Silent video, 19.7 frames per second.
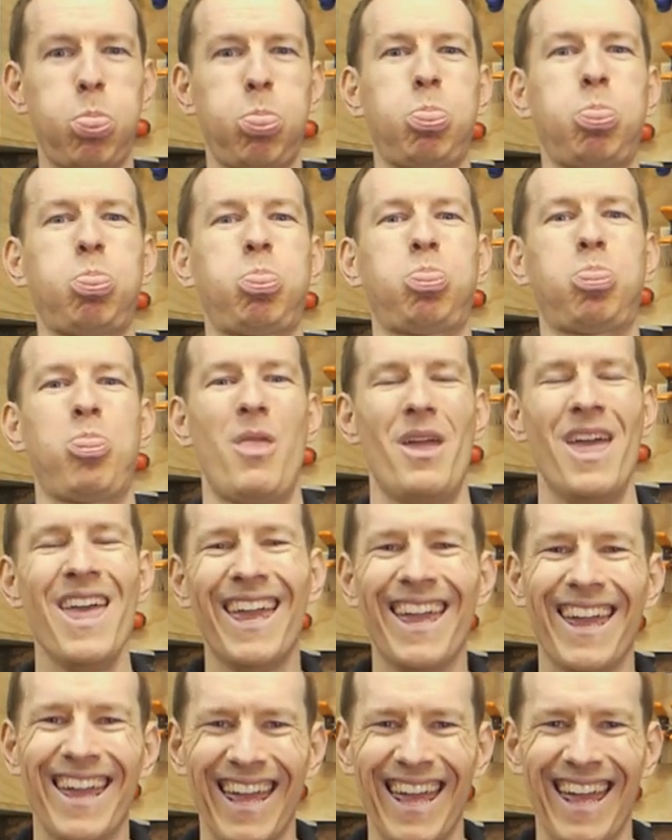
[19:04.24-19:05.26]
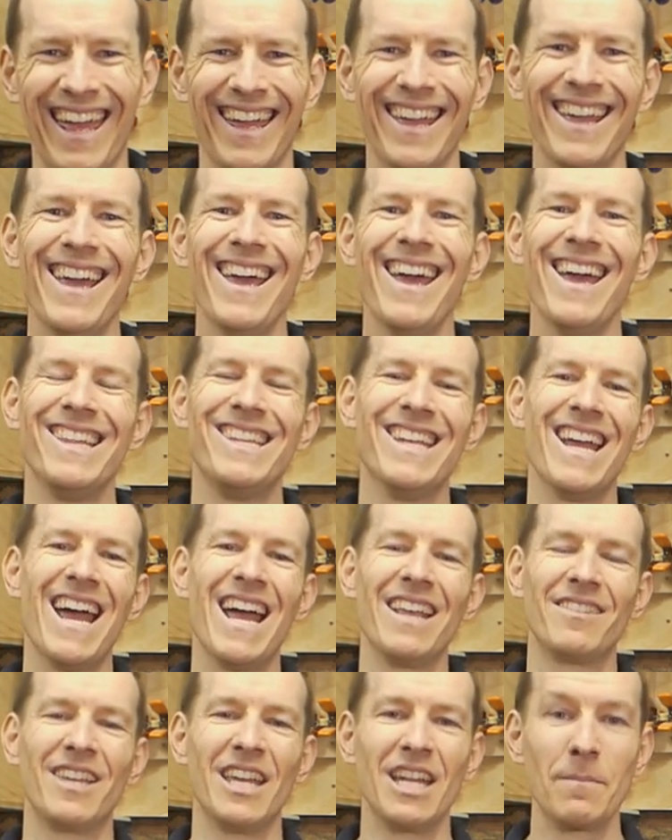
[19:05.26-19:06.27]

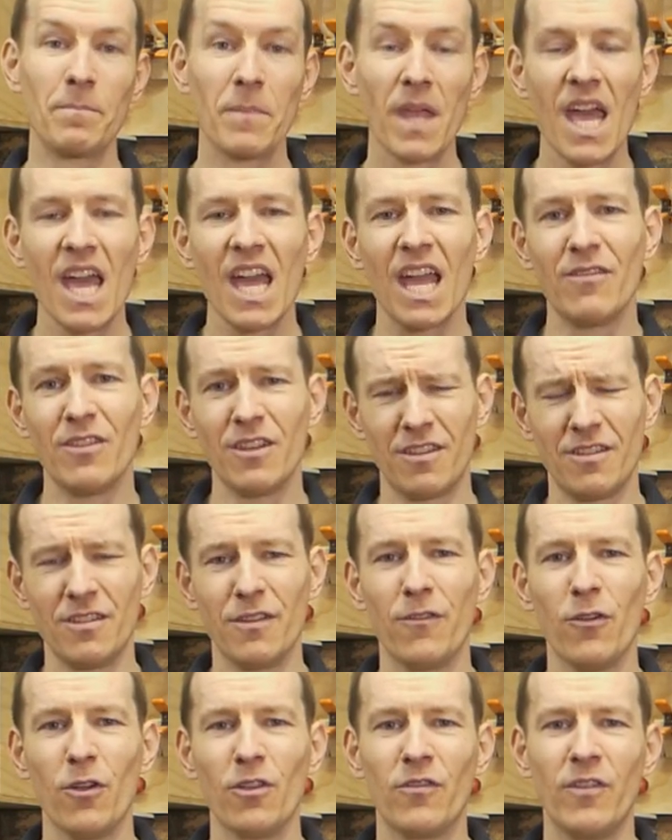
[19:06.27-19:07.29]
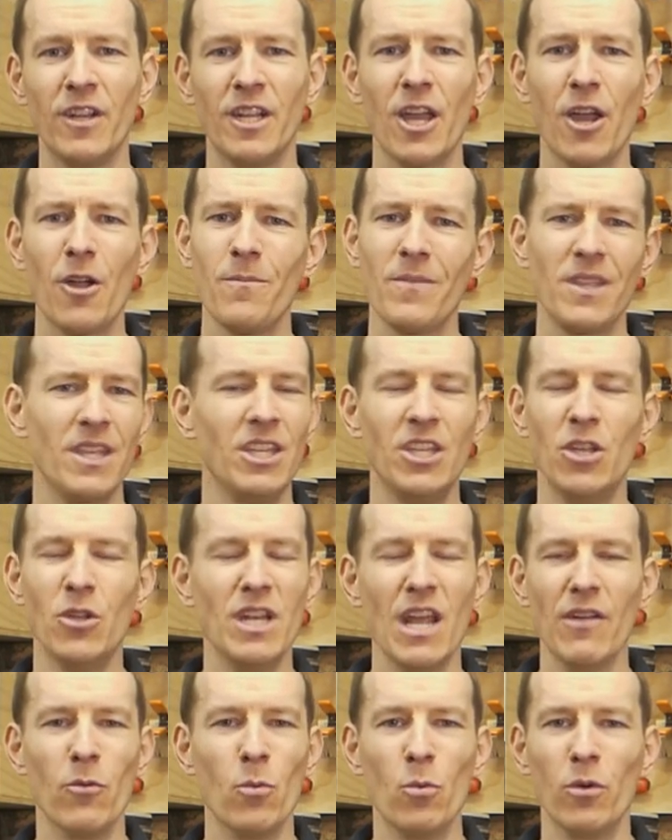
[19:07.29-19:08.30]
just kidding. If this is your first video, you
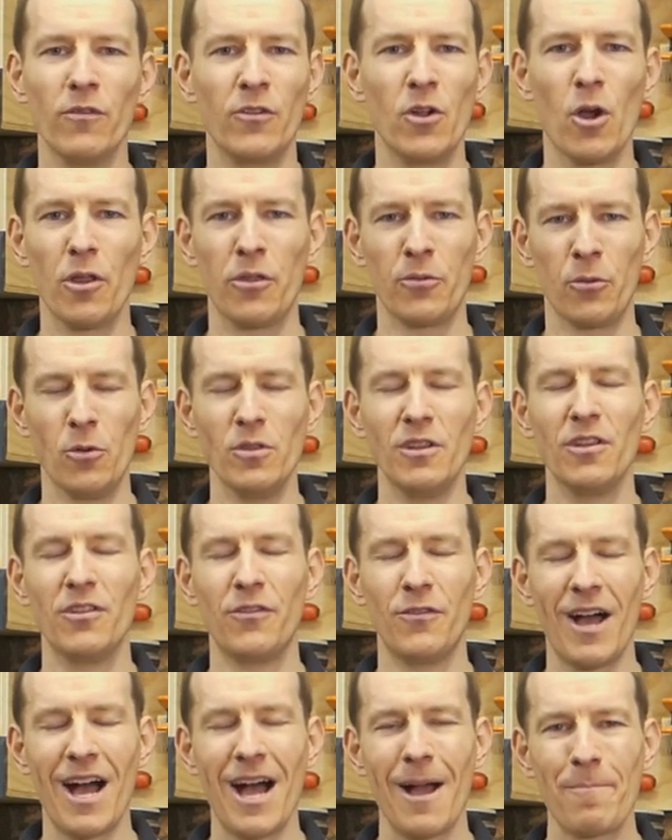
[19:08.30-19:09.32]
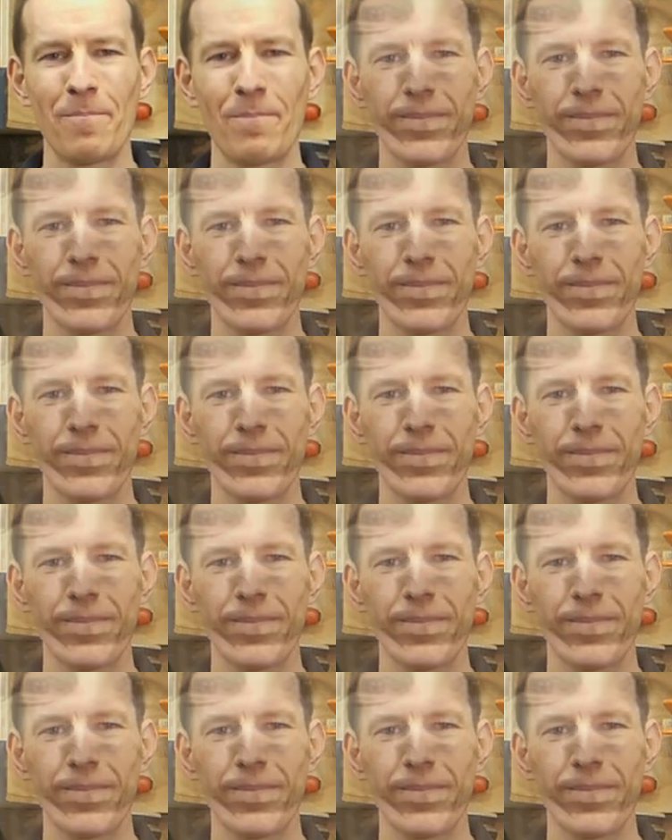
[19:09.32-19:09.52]
never would have got through this far.